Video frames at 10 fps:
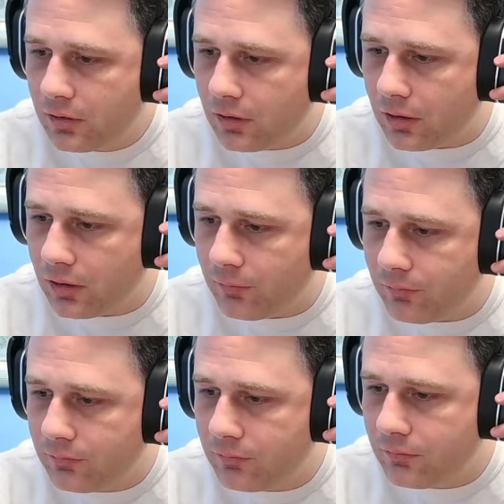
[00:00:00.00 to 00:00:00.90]
hold
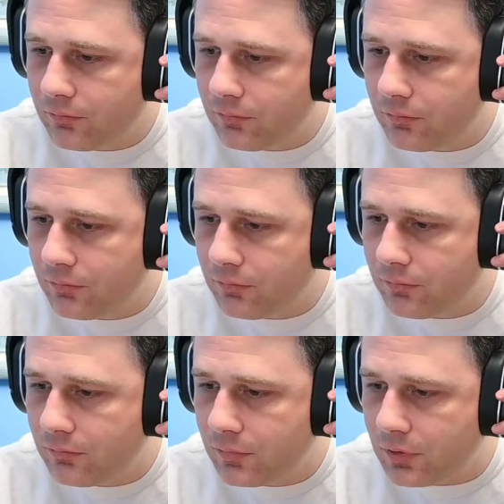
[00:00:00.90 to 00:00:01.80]

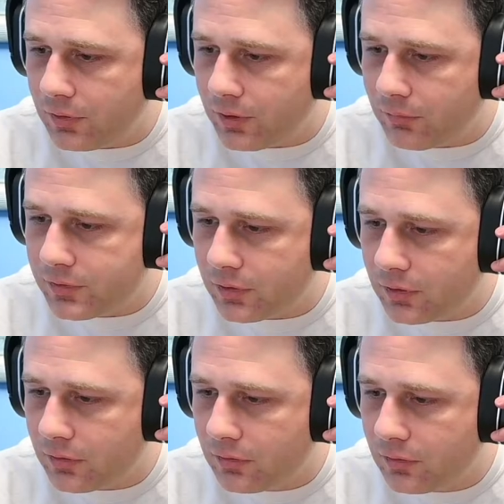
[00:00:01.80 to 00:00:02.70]
on one second.